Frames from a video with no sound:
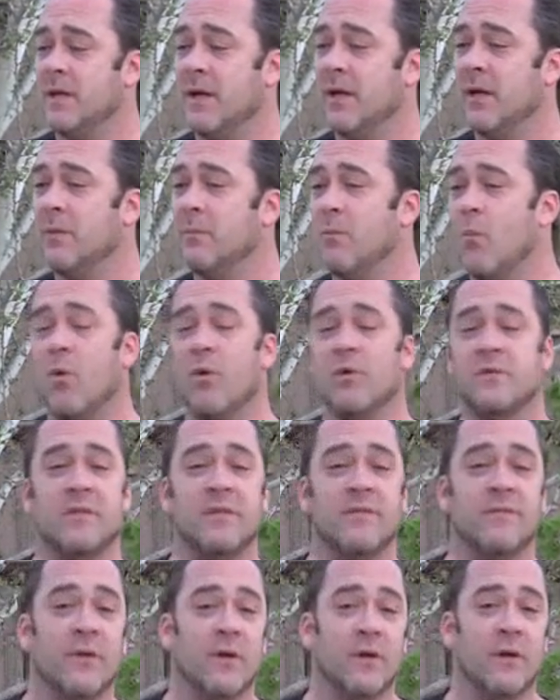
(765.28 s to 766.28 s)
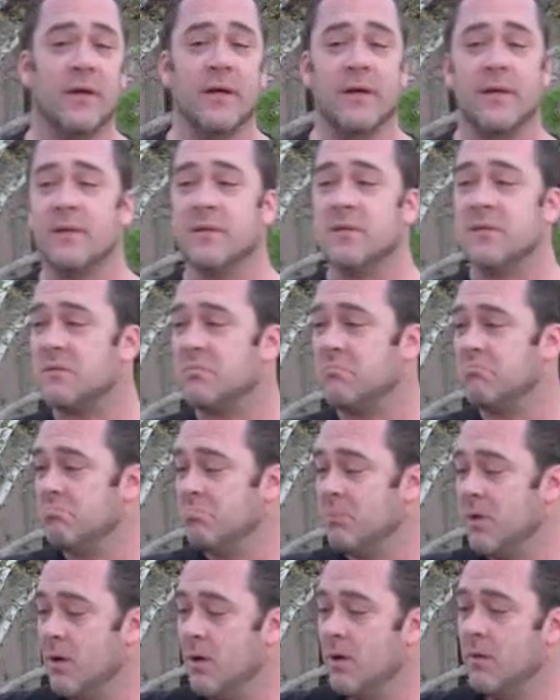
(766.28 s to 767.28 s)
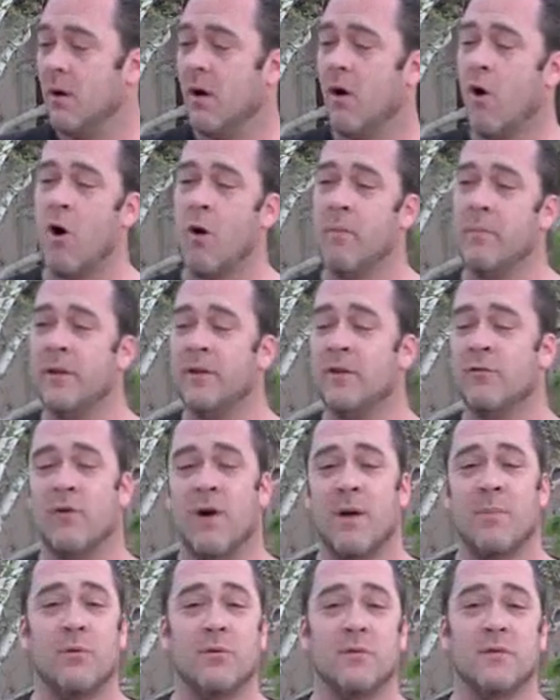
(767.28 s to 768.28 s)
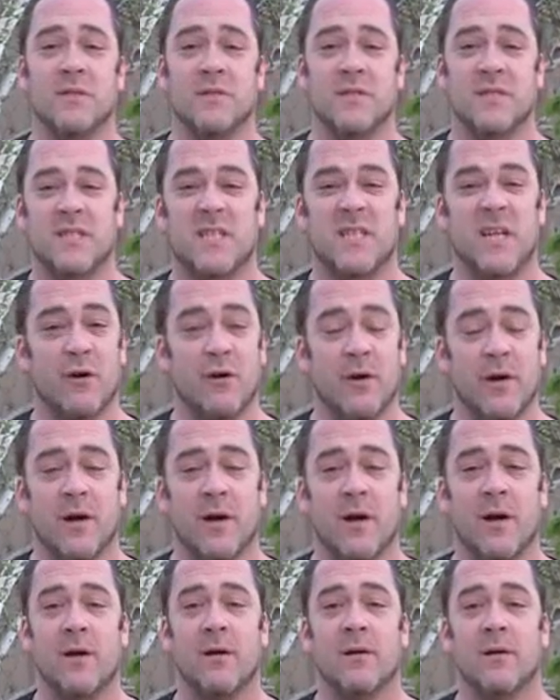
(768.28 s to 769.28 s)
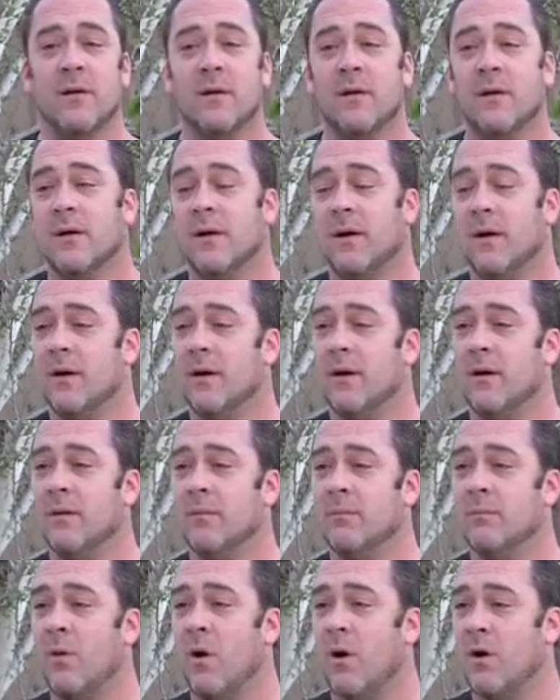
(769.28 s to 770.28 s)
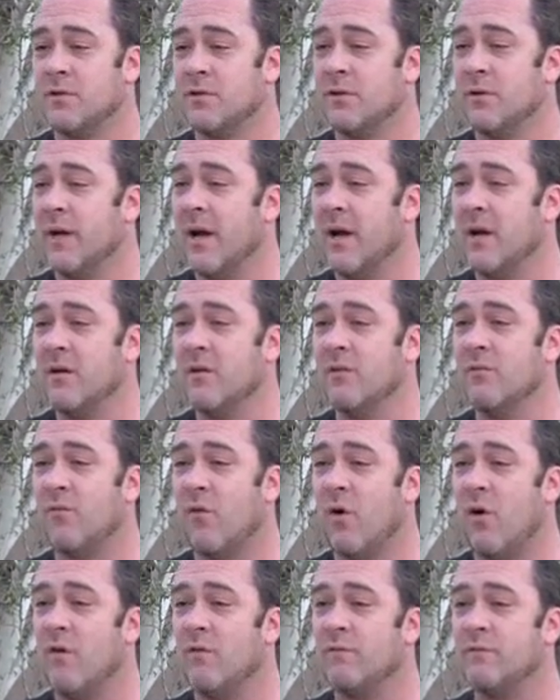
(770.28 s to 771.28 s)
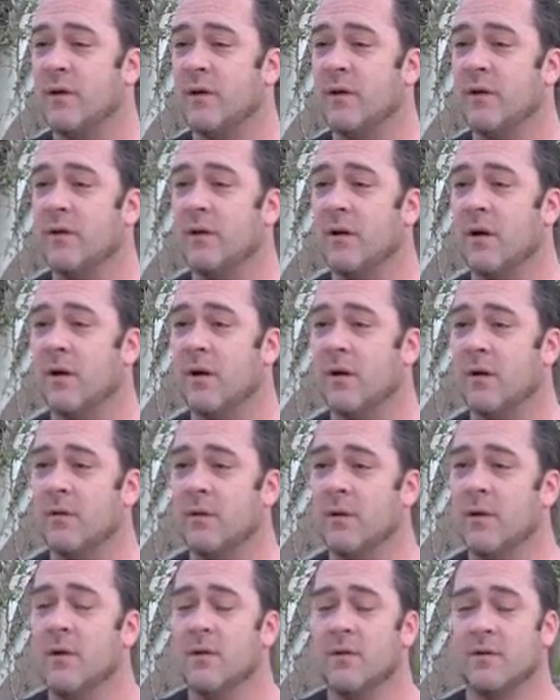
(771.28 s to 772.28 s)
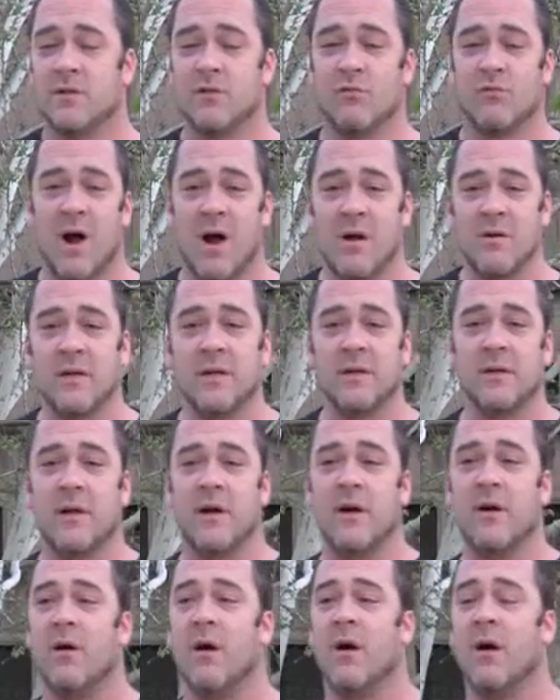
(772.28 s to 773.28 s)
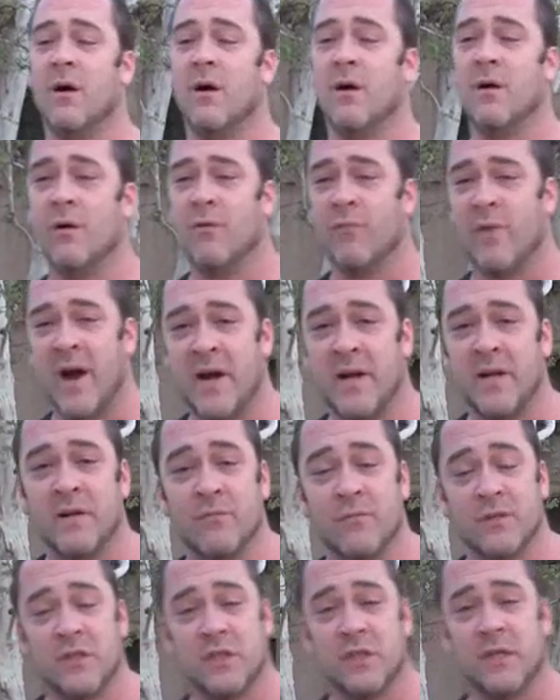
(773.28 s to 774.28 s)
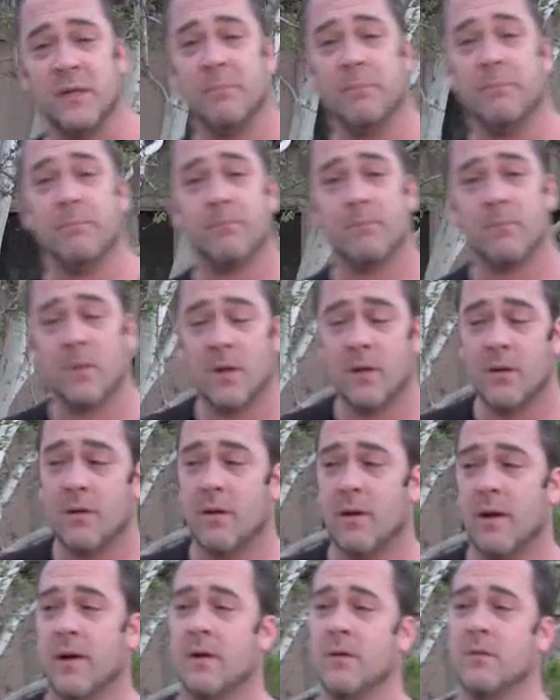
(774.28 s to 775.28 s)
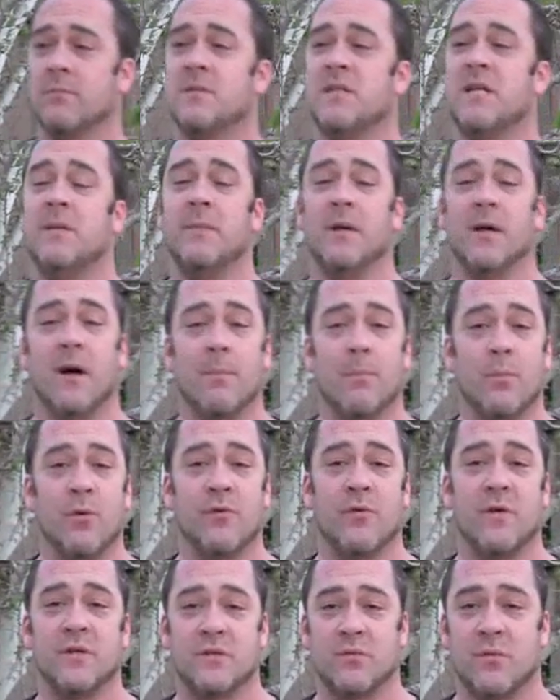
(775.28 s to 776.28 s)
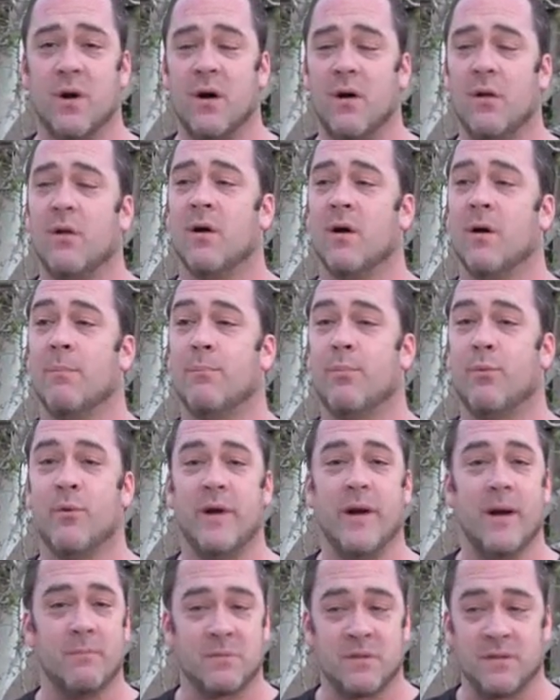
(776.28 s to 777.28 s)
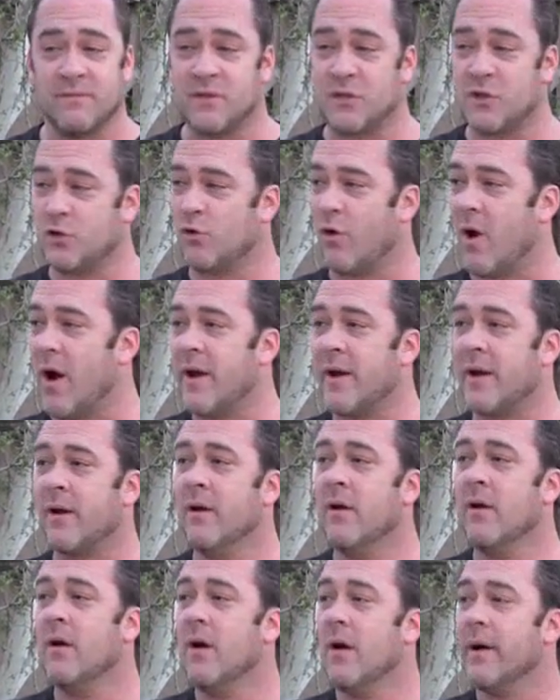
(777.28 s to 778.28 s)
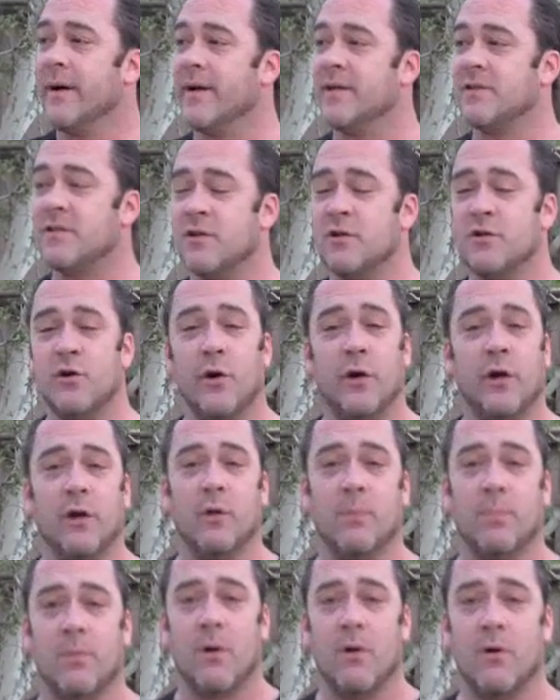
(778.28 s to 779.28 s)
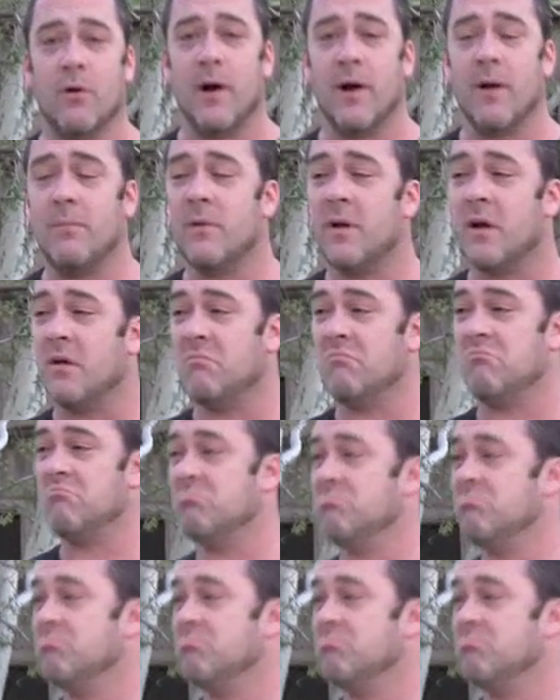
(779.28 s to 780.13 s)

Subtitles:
killing more civilians, arming the rebels in Syria, also getting involved in surrounding the Iranian regime and teaming up with Israel on a preemptive strike against a nuclear program that